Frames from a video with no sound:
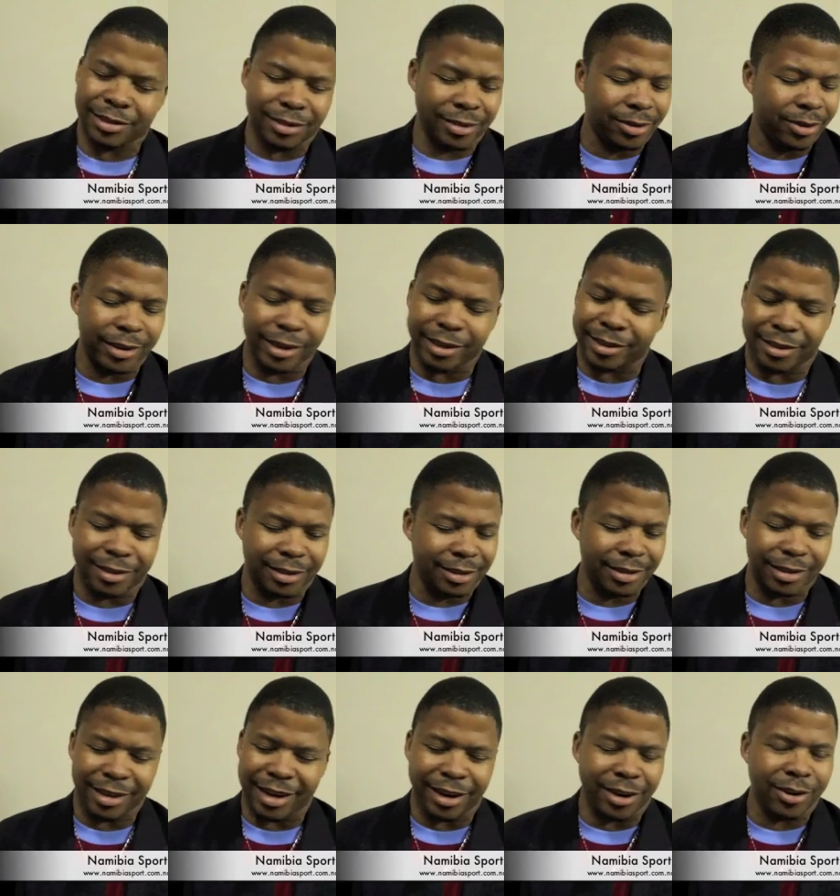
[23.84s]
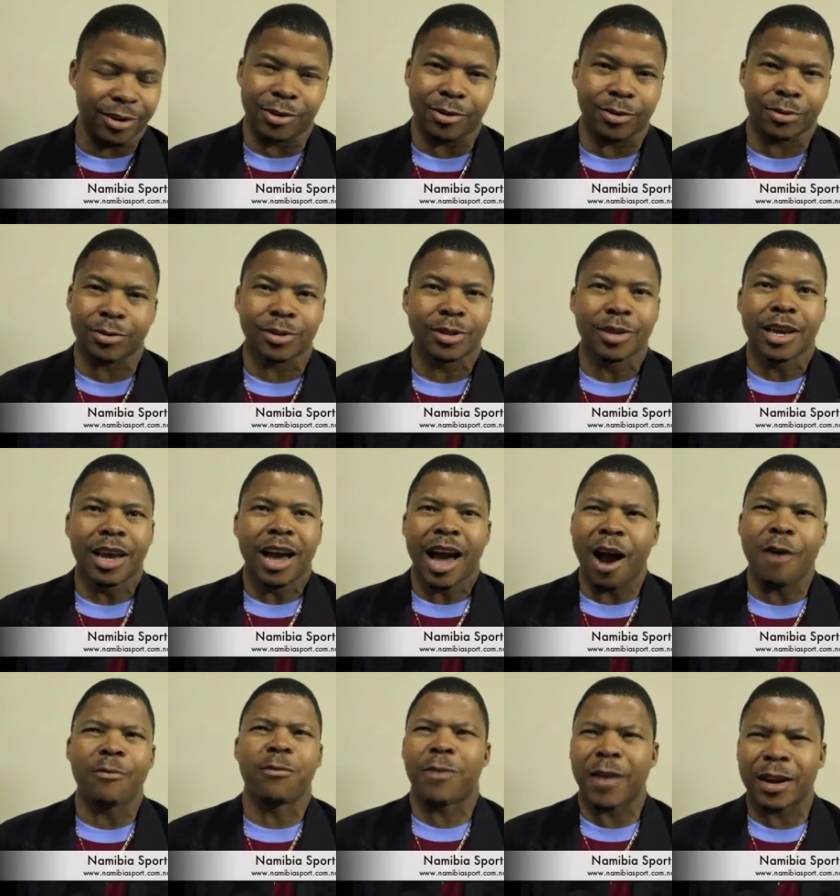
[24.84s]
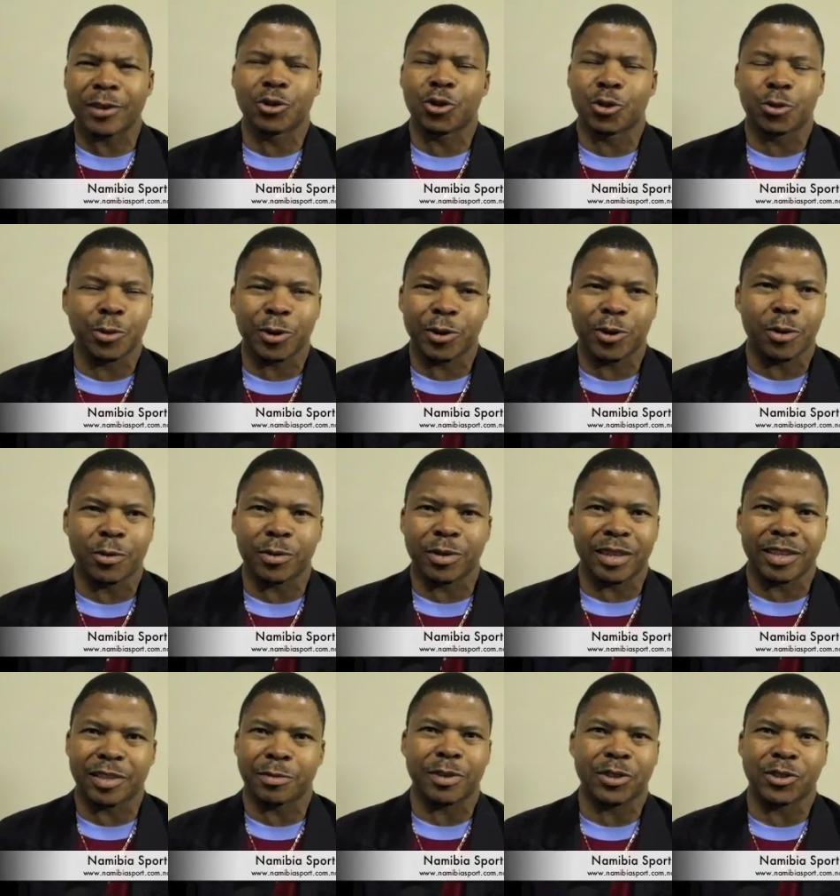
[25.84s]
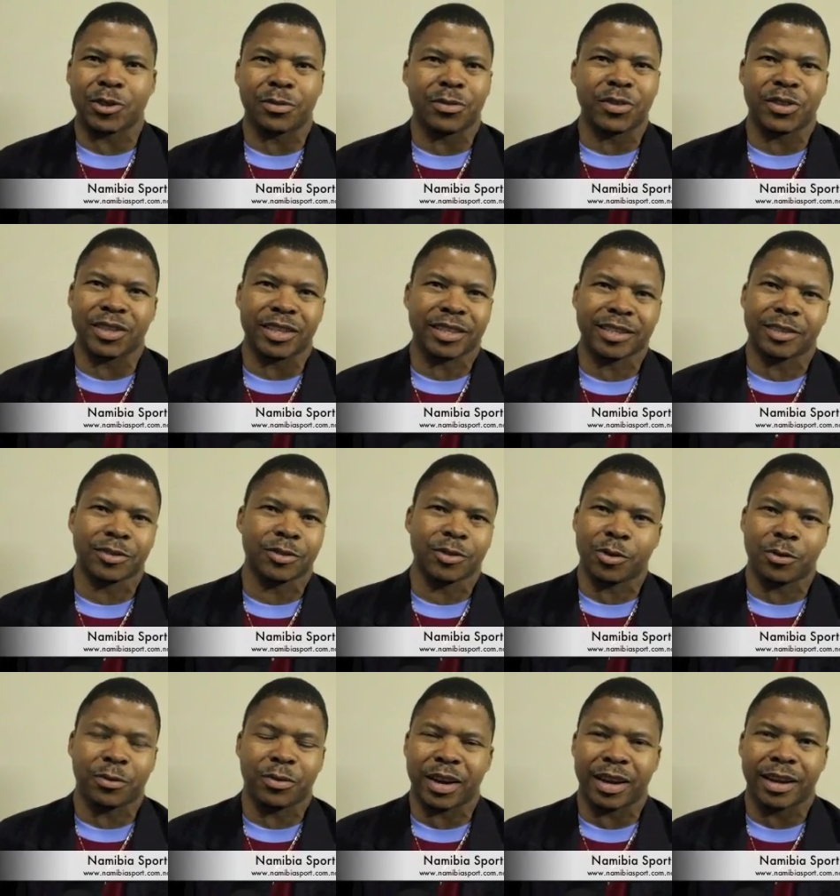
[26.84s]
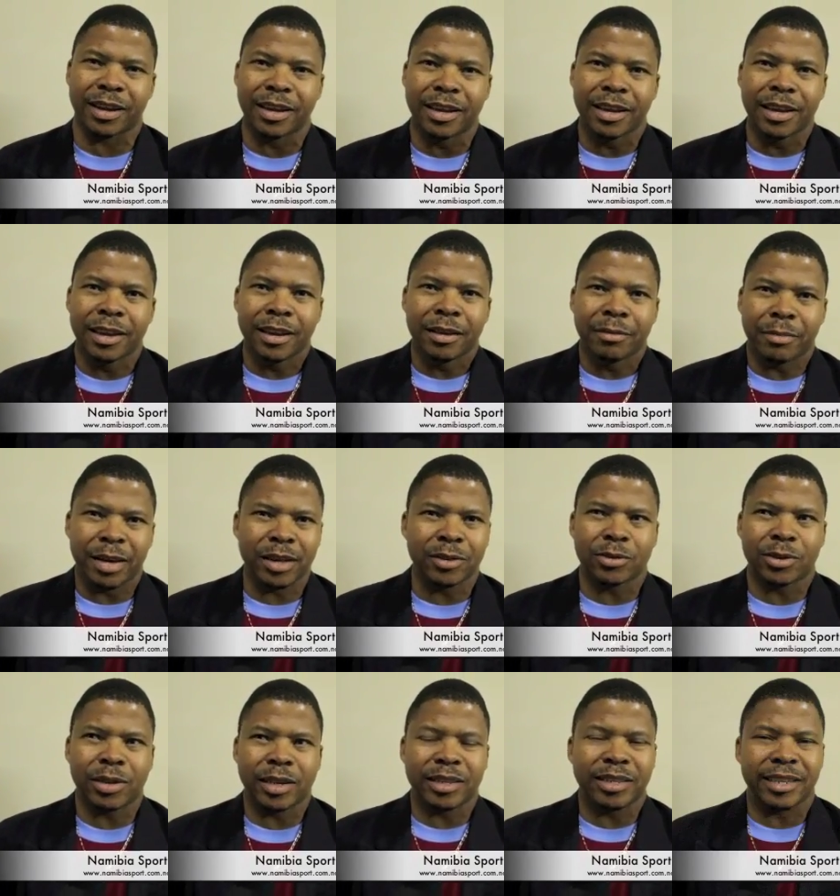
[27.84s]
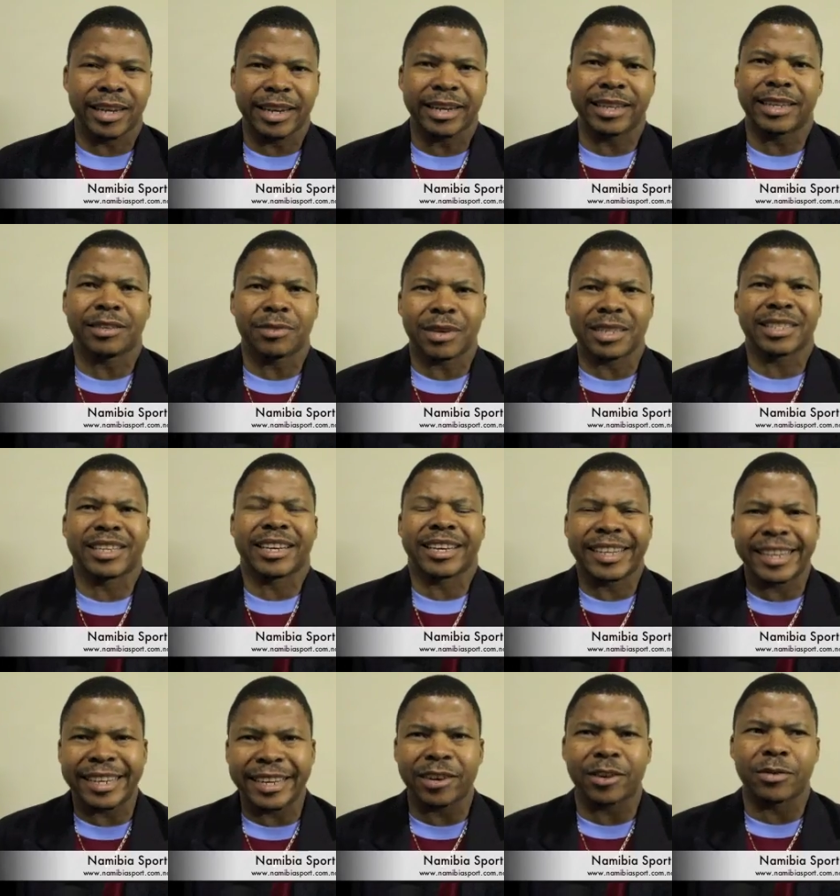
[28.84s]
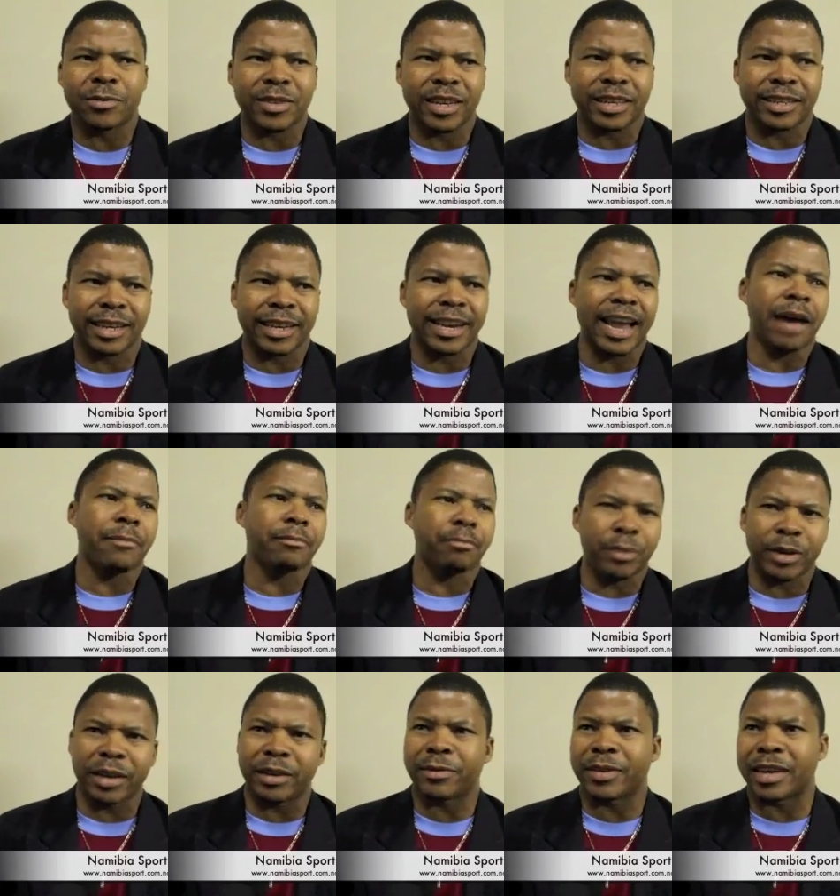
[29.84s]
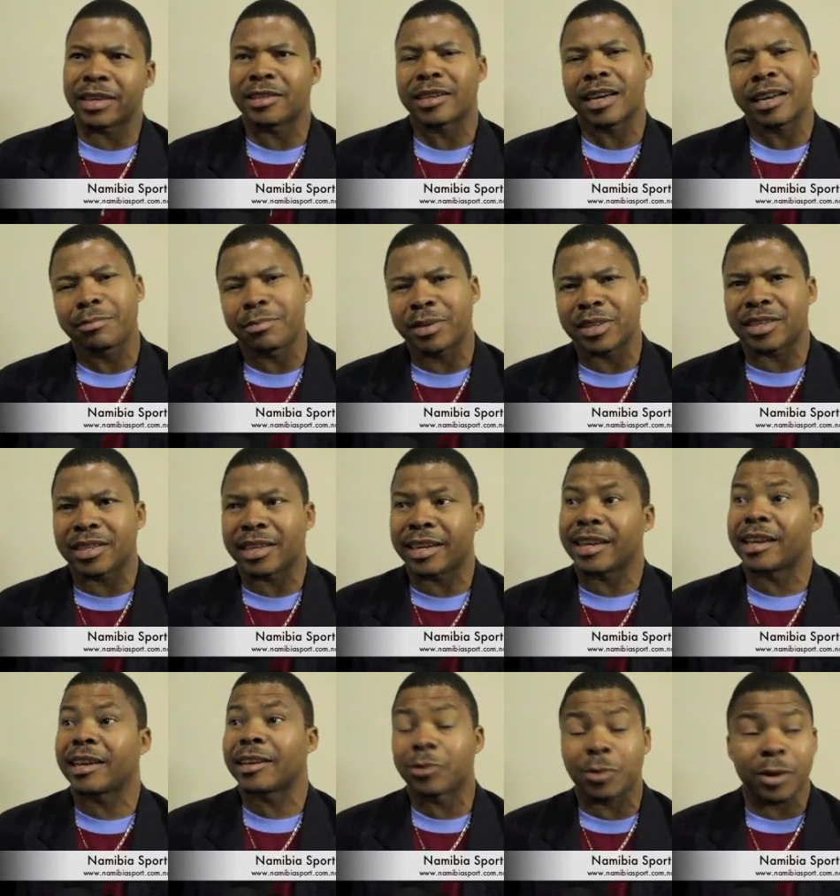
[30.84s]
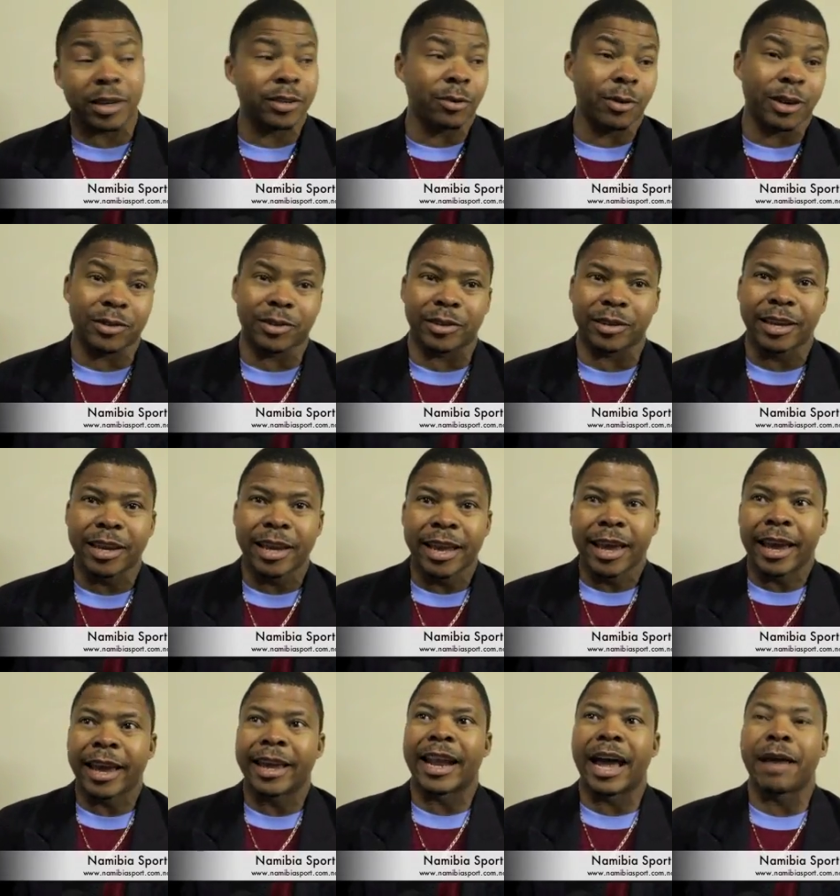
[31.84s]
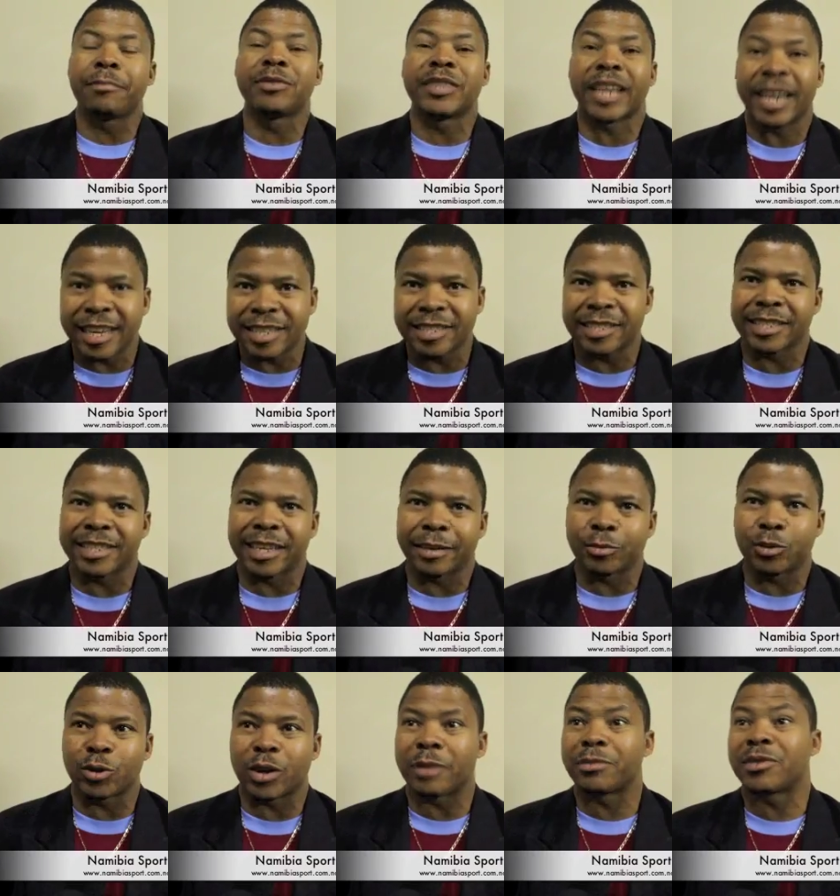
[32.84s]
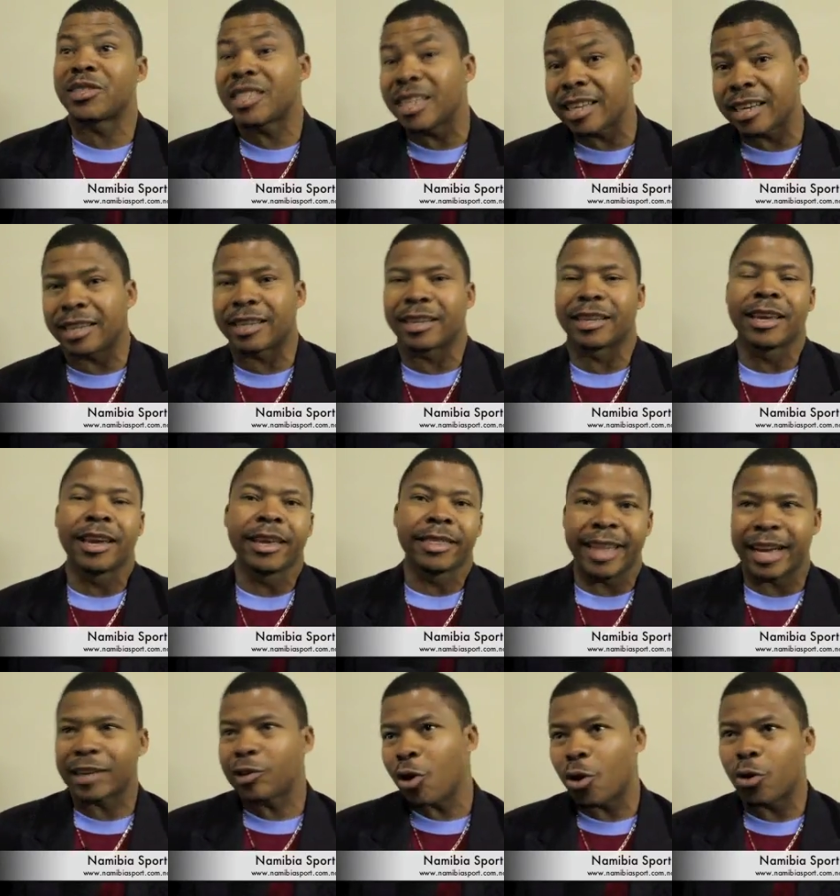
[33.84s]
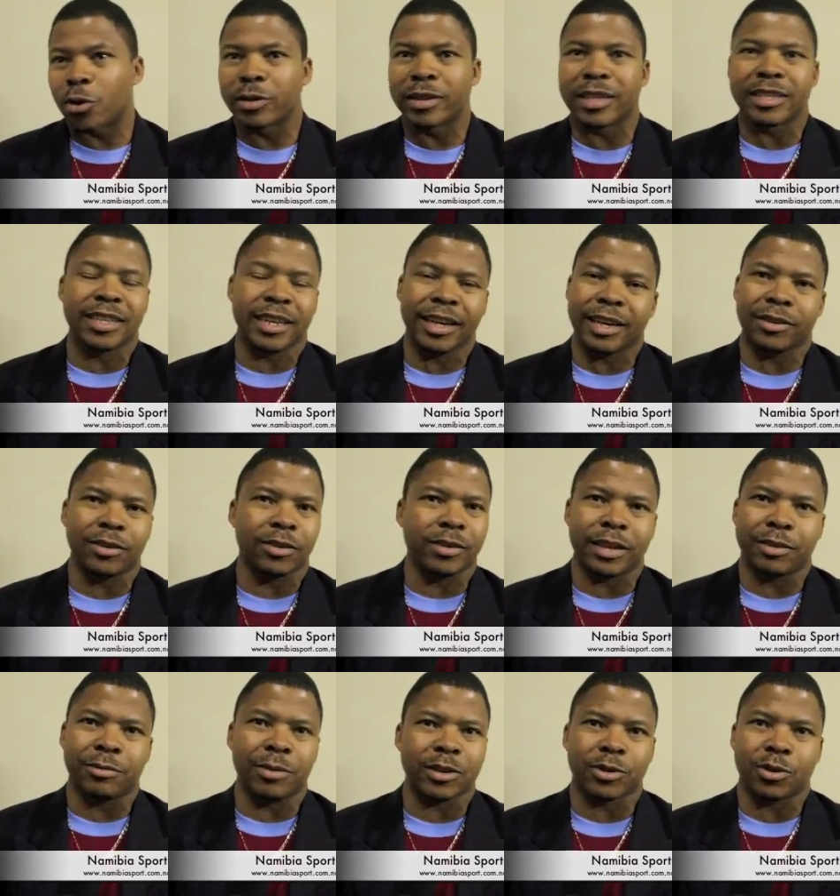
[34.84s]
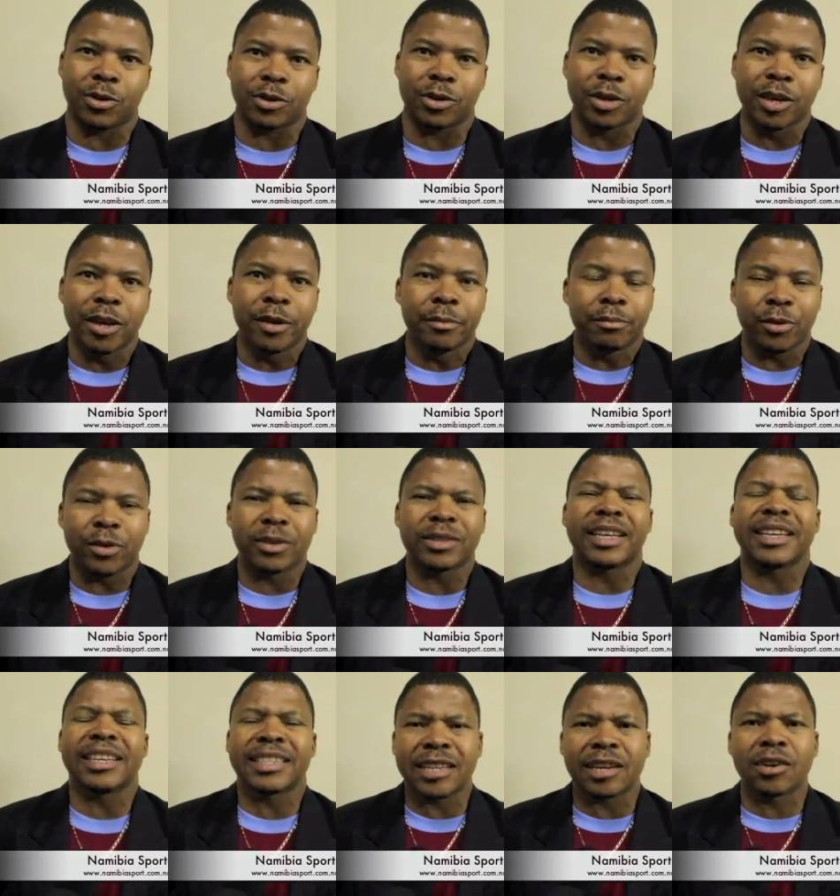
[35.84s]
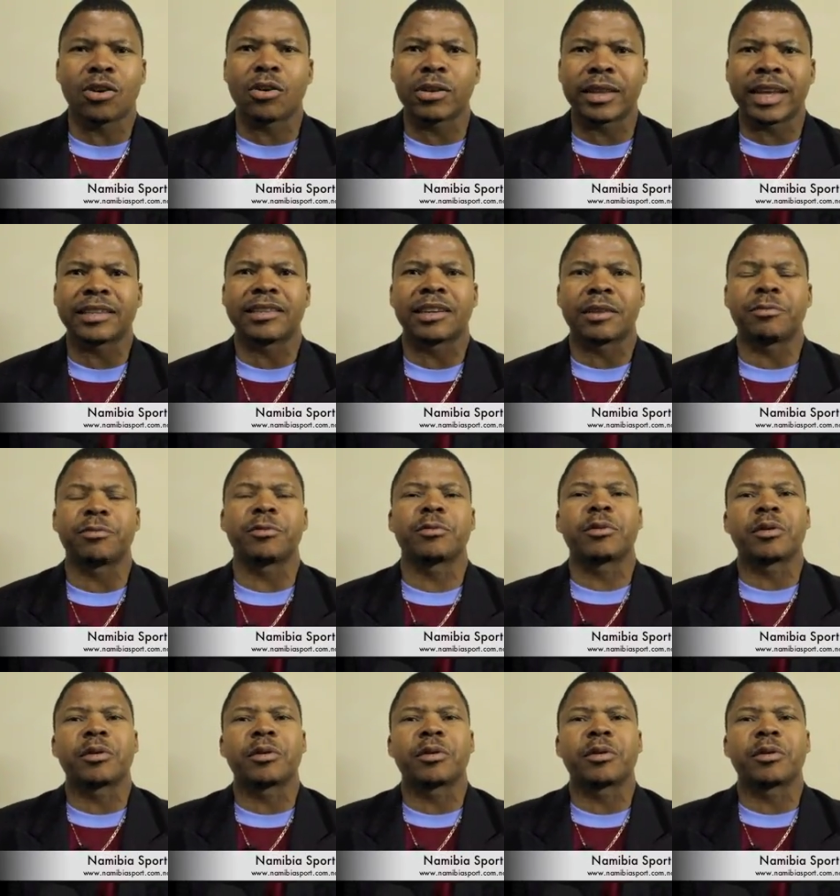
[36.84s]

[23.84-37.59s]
colleagues, I don't know how far should we go with this match officials and so far. But you can really, it was a clear offset. And I believe that NBC and as well, and I'm challenging them to come see that goal, the second goal that was scored. Because that is a goal that have